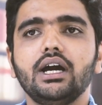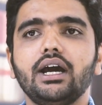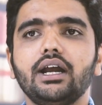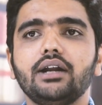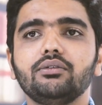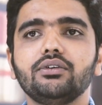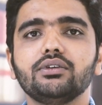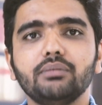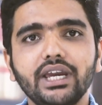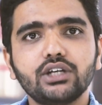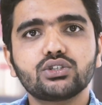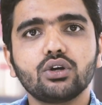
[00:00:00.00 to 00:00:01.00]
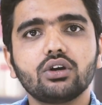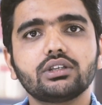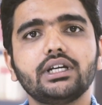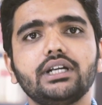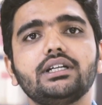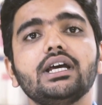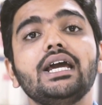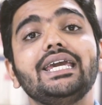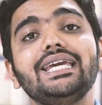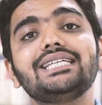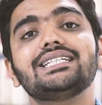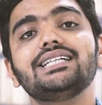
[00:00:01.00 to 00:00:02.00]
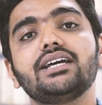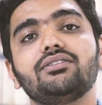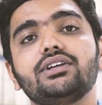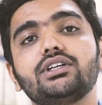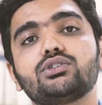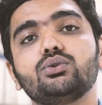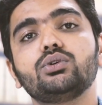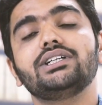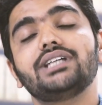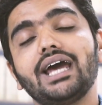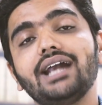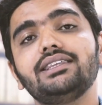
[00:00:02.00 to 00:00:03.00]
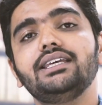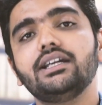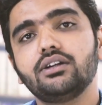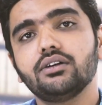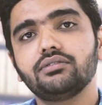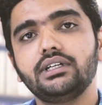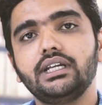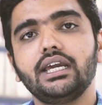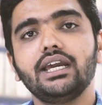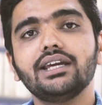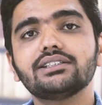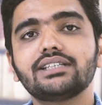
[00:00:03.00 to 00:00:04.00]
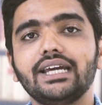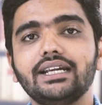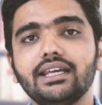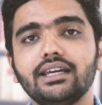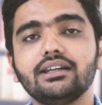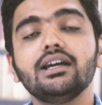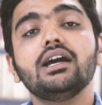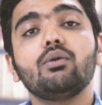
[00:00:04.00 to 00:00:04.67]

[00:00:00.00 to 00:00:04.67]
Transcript: and we will make sure that each and every student at the end of the day is getting